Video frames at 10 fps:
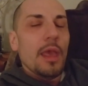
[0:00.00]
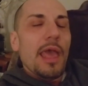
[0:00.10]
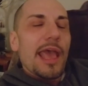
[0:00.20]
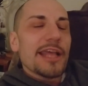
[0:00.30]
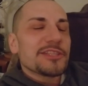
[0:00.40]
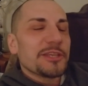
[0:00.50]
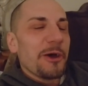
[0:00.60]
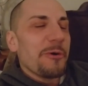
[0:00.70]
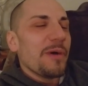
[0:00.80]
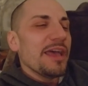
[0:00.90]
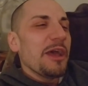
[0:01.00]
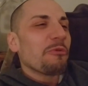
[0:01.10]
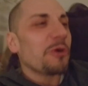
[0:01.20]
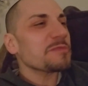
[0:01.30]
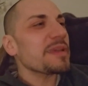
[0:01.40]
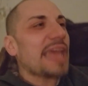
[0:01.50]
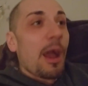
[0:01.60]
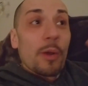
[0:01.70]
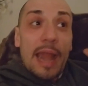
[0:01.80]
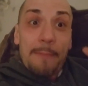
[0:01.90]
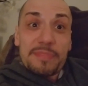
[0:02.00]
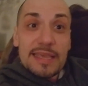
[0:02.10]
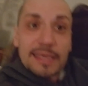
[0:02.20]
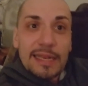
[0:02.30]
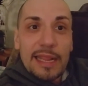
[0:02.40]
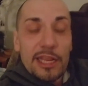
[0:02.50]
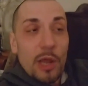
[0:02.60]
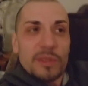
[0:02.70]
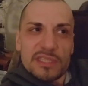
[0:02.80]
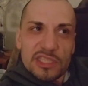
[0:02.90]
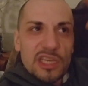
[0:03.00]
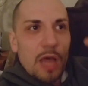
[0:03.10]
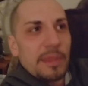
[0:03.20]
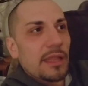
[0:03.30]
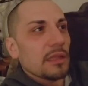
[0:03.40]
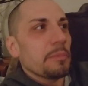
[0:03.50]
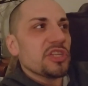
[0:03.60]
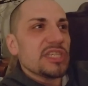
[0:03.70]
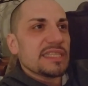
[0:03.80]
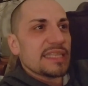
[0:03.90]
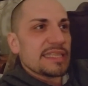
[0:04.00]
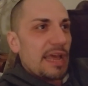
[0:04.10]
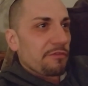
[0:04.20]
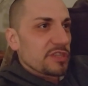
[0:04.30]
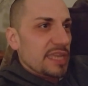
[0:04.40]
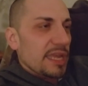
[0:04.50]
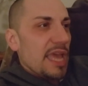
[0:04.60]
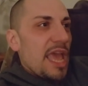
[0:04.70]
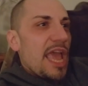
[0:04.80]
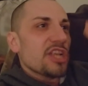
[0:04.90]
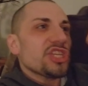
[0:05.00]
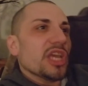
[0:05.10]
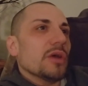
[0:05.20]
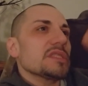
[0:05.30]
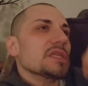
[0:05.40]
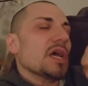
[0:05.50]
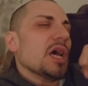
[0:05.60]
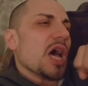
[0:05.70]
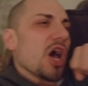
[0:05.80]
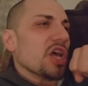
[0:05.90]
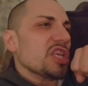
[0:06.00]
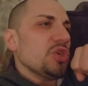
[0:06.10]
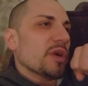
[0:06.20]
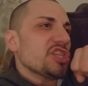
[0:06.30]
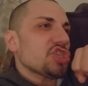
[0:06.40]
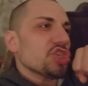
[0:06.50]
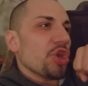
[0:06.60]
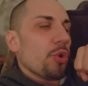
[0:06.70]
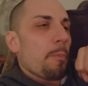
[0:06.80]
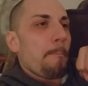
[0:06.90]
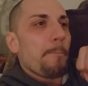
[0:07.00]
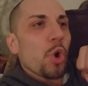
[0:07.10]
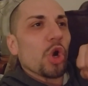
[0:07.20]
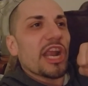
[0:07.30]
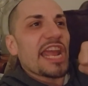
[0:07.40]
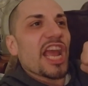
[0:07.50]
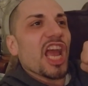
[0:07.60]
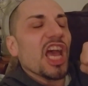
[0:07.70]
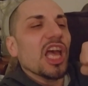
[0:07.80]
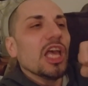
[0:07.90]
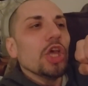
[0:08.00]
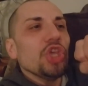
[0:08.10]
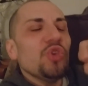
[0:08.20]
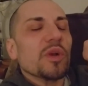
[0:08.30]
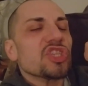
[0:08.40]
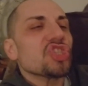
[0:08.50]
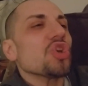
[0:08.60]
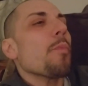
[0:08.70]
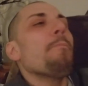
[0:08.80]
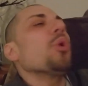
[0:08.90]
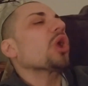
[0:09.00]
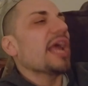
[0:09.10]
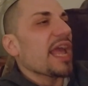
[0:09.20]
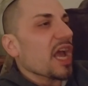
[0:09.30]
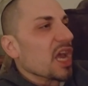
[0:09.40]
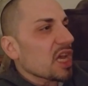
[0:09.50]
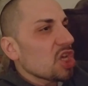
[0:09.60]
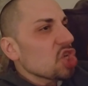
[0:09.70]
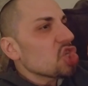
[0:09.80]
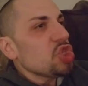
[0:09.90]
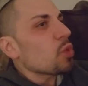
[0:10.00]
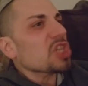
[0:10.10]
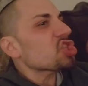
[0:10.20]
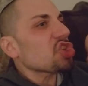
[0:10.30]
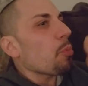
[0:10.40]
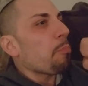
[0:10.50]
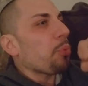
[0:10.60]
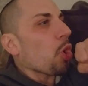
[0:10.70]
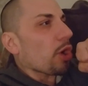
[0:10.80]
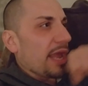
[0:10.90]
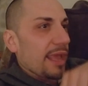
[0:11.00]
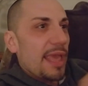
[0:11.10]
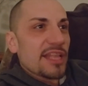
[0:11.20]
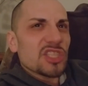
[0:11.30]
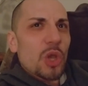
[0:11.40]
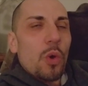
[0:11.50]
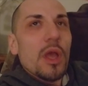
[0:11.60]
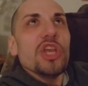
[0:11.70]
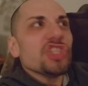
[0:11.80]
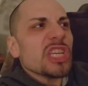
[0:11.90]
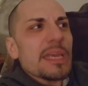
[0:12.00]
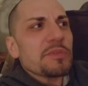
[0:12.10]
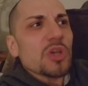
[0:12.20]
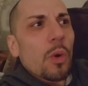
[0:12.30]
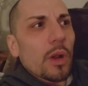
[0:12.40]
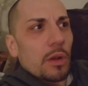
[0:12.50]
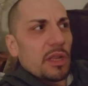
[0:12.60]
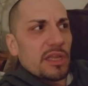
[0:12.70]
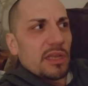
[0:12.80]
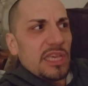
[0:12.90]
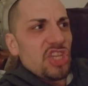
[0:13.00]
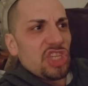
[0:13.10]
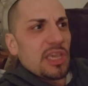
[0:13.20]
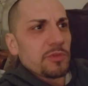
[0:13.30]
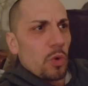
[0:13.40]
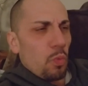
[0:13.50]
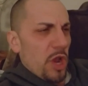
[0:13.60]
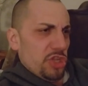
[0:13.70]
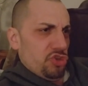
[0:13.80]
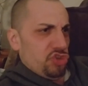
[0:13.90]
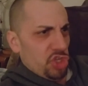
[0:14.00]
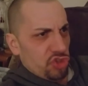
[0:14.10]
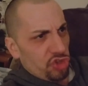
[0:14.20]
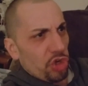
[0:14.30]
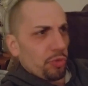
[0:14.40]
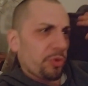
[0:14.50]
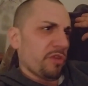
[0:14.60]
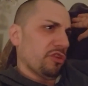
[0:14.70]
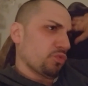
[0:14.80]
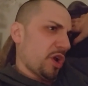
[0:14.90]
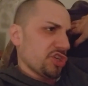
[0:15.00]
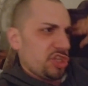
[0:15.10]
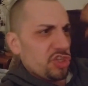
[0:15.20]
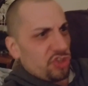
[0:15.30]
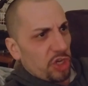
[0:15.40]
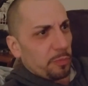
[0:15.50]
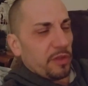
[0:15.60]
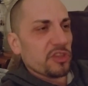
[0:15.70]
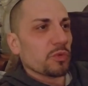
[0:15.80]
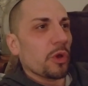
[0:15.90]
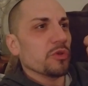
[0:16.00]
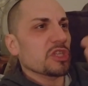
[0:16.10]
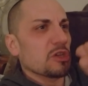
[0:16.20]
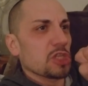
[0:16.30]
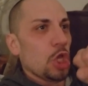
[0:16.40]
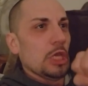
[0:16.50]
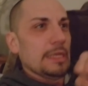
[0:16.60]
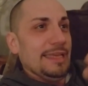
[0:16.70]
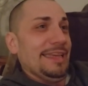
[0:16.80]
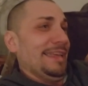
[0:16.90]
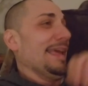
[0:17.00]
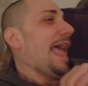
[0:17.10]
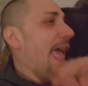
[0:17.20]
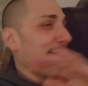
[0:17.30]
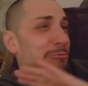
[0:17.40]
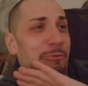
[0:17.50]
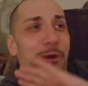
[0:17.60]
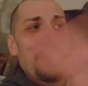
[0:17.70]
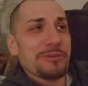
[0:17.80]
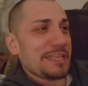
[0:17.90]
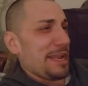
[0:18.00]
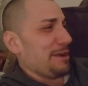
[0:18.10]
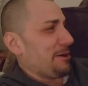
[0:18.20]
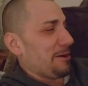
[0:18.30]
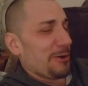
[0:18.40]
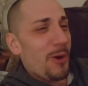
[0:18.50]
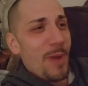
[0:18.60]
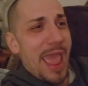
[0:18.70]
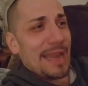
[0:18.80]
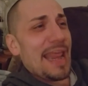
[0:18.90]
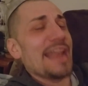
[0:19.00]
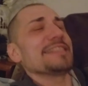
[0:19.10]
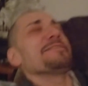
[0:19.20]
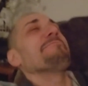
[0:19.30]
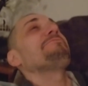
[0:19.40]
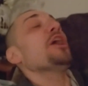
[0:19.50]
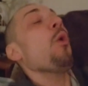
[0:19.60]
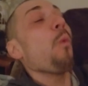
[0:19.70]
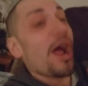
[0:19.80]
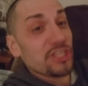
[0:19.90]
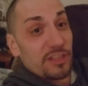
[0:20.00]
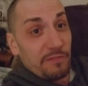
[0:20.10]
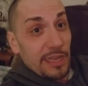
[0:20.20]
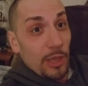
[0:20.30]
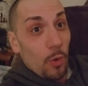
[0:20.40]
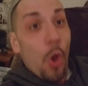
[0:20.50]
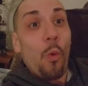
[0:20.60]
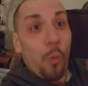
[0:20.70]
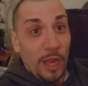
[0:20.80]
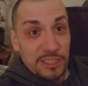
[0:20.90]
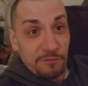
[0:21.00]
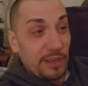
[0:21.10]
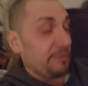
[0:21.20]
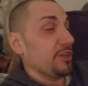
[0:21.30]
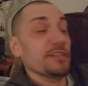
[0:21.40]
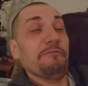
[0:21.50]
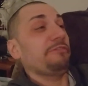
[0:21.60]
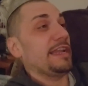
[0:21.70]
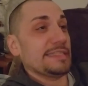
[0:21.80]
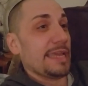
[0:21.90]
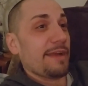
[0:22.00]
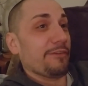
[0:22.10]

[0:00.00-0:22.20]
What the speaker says: And so Rose McGowan, I'm thinking, you know, she calmed down a little bit. She sits down for a second and she goes, ugh, you are so boring. You are so boring. You are so boring. And so she keeps going, she keeps going, white cisgender privilege, white cisgender privilege. And Rose goes, and Rose and her go at it. And it's the, watch the video. watch the fucking video. The funniest thing ever.